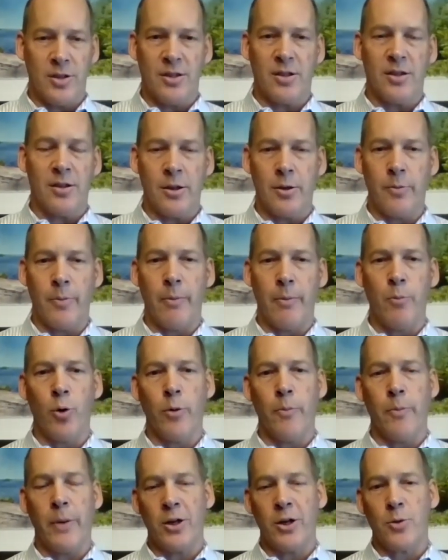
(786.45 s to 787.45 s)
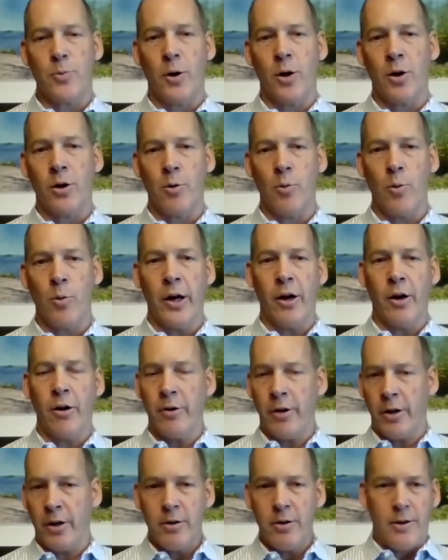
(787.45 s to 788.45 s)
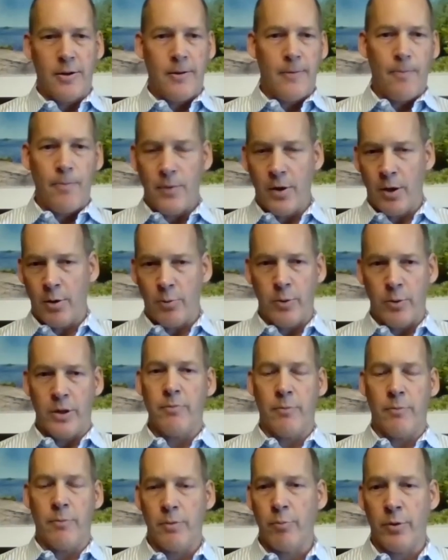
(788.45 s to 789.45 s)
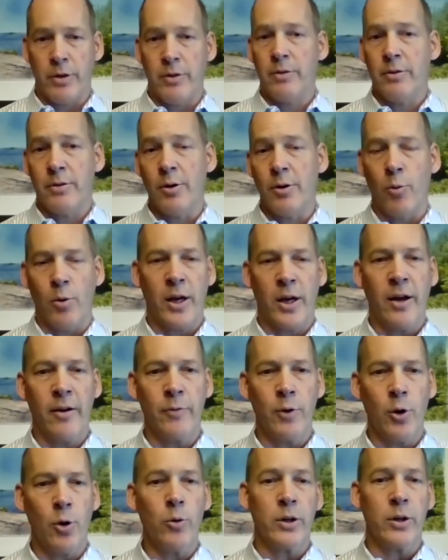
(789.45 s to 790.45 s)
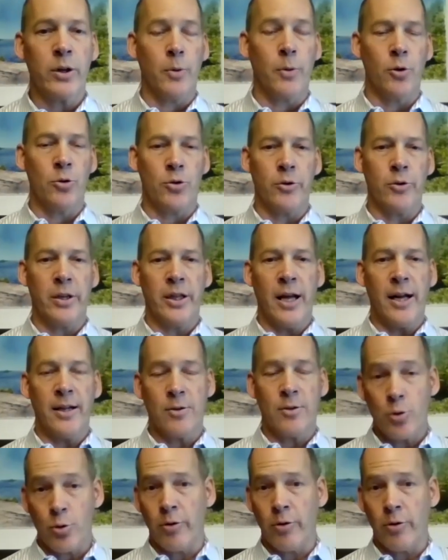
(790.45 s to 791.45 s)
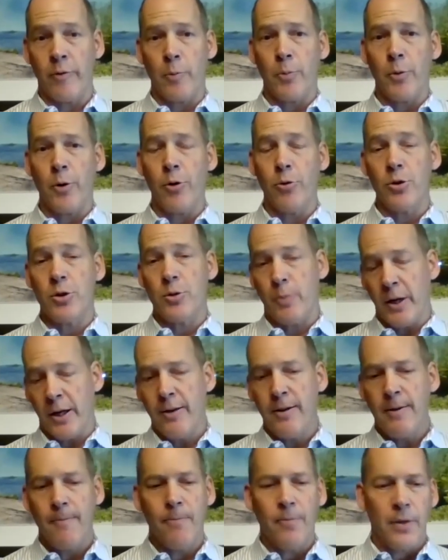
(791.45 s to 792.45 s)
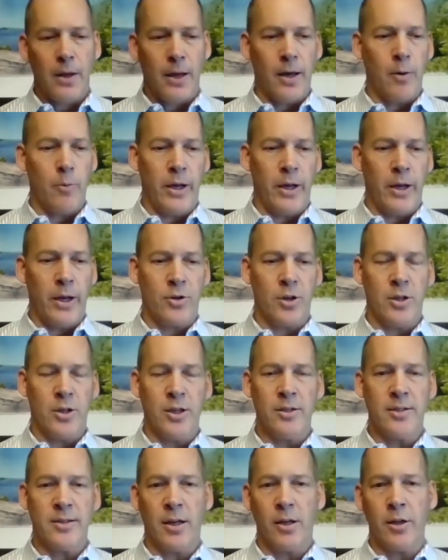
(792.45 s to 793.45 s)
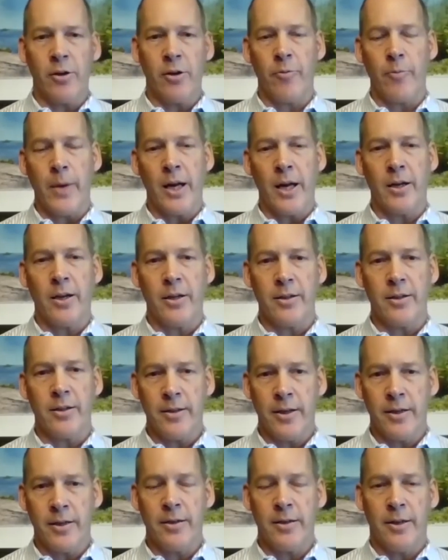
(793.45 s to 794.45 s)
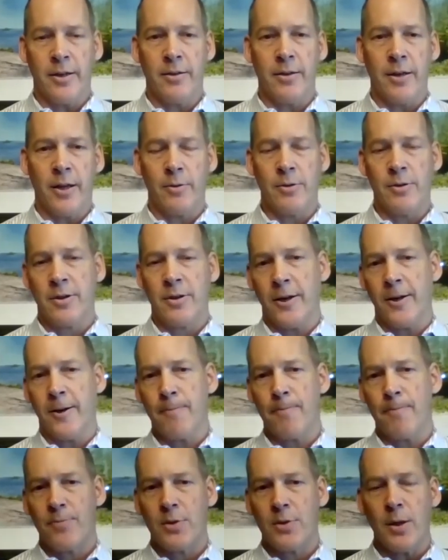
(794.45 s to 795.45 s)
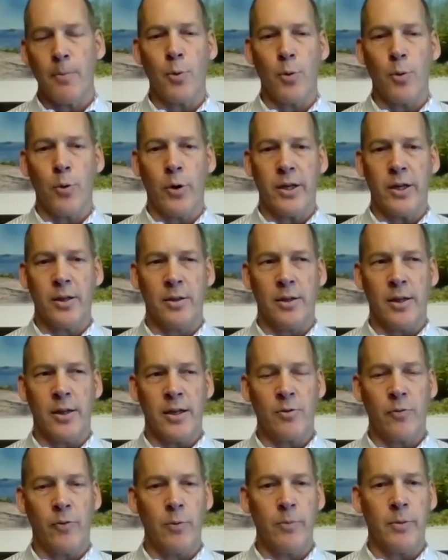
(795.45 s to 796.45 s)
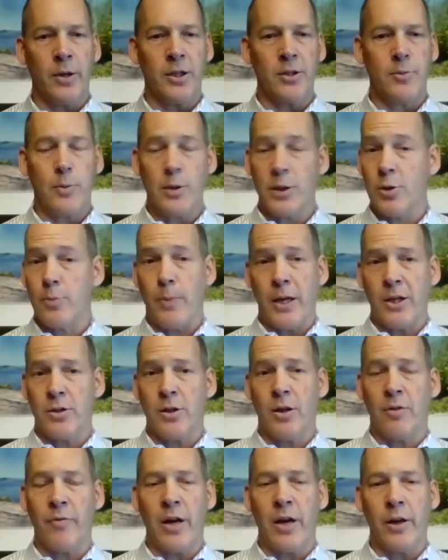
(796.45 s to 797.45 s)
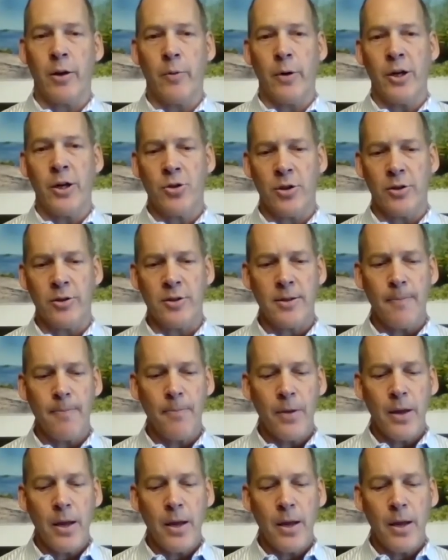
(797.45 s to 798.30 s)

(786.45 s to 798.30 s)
That's a little bit more benchmark aware, and we don't want to have no exposure in that sort of approach, but we actually did sell out of Magna at some point in the last few months, just based on valuations.